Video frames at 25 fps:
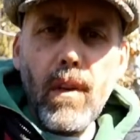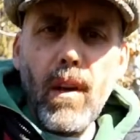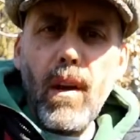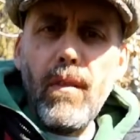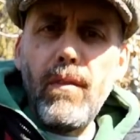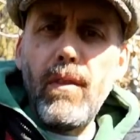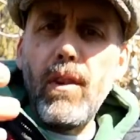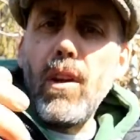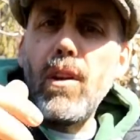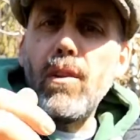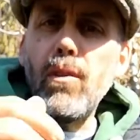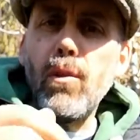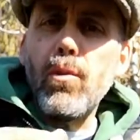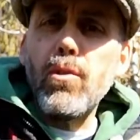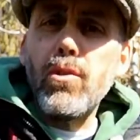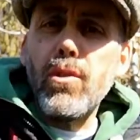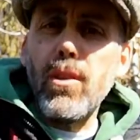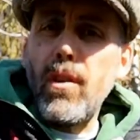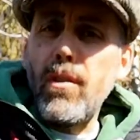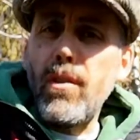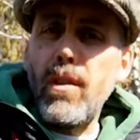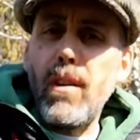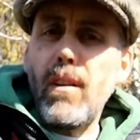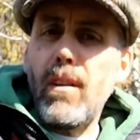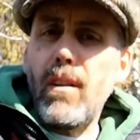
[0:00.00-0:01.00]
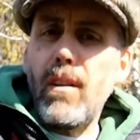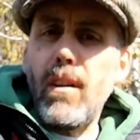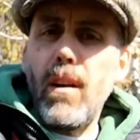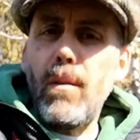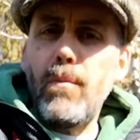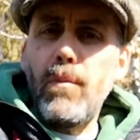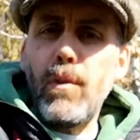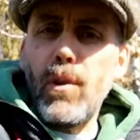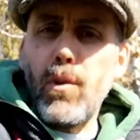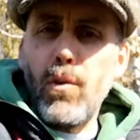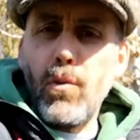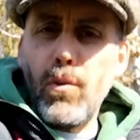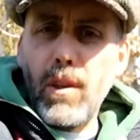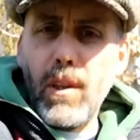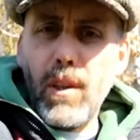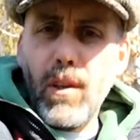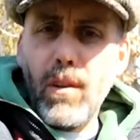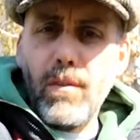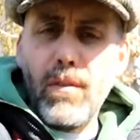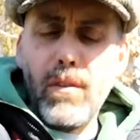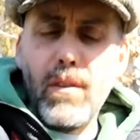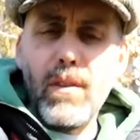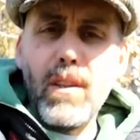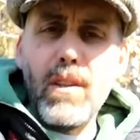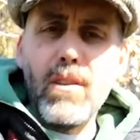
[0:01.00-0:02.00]
I've learned also that I'm recording
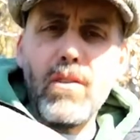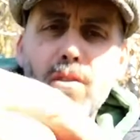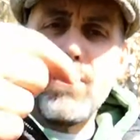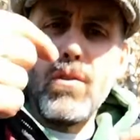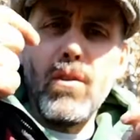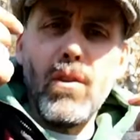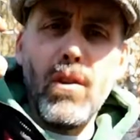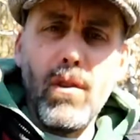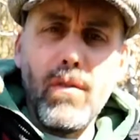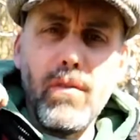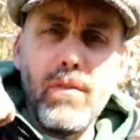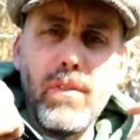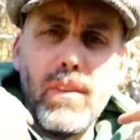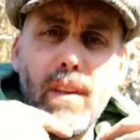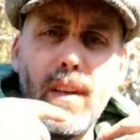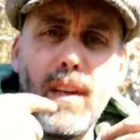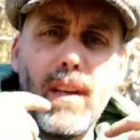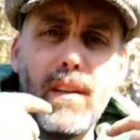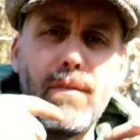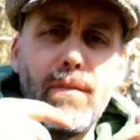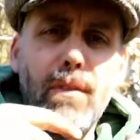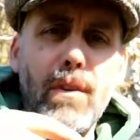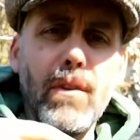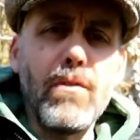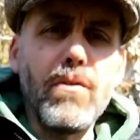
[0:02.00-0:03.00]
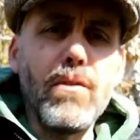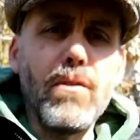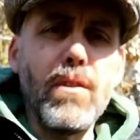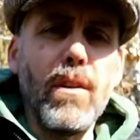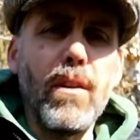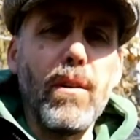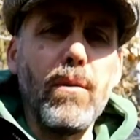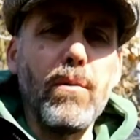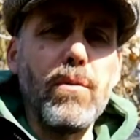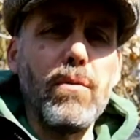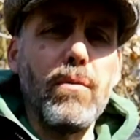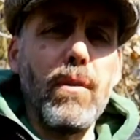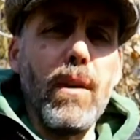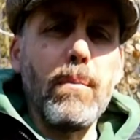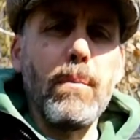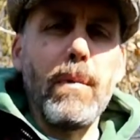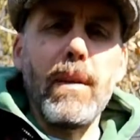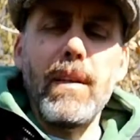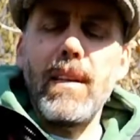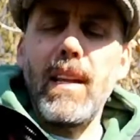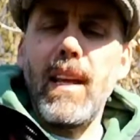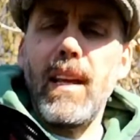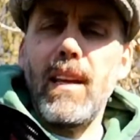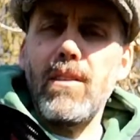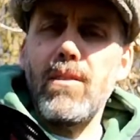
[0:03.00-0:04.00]
off of this, not off the headphones that I was around my
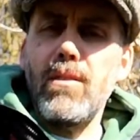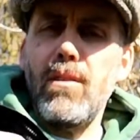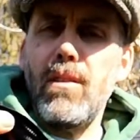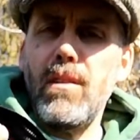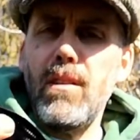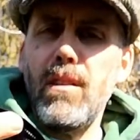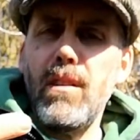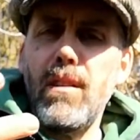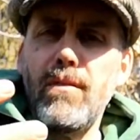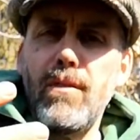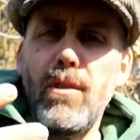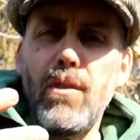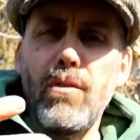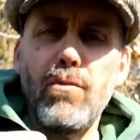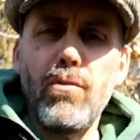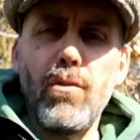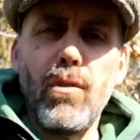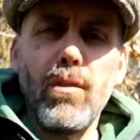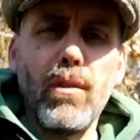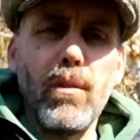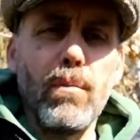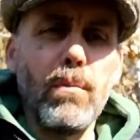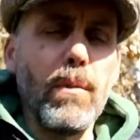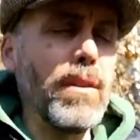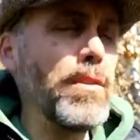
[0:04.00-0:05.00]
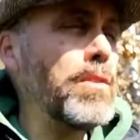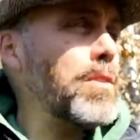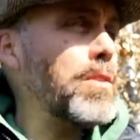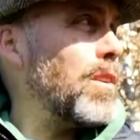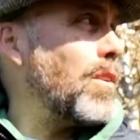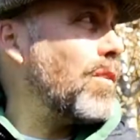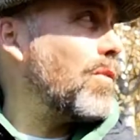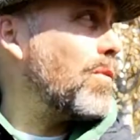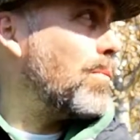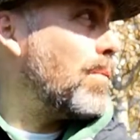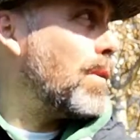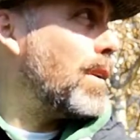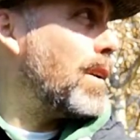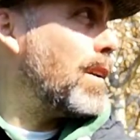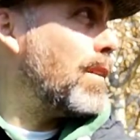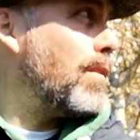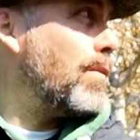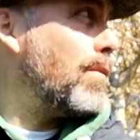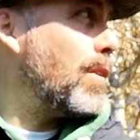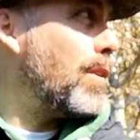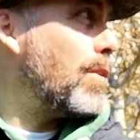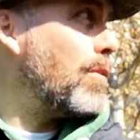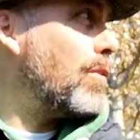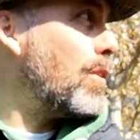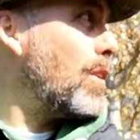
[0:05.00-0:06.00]
neck, so I don't have to throttle myself with my
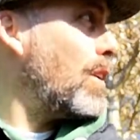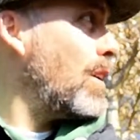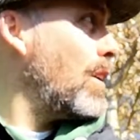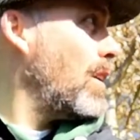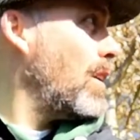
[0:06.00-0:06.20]
headphones.